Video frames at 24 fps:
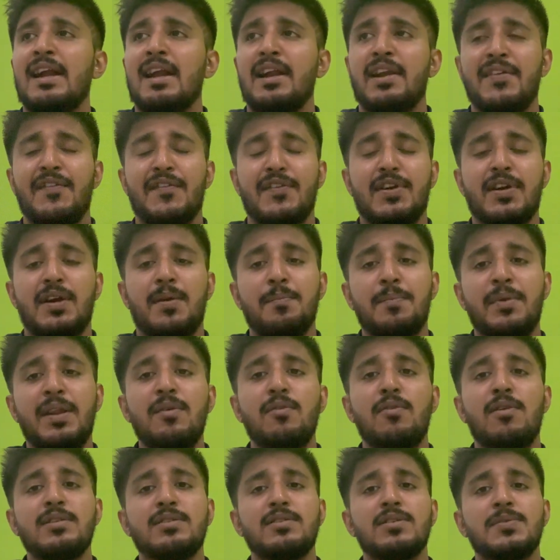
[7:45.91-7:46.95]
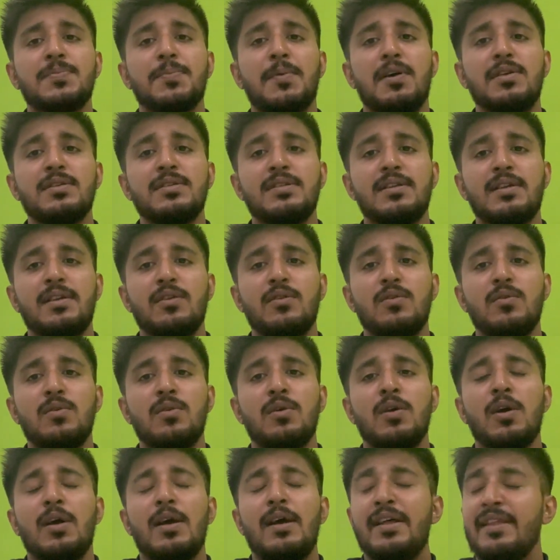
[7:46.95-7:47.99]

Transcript: and if a company wants to sponsor you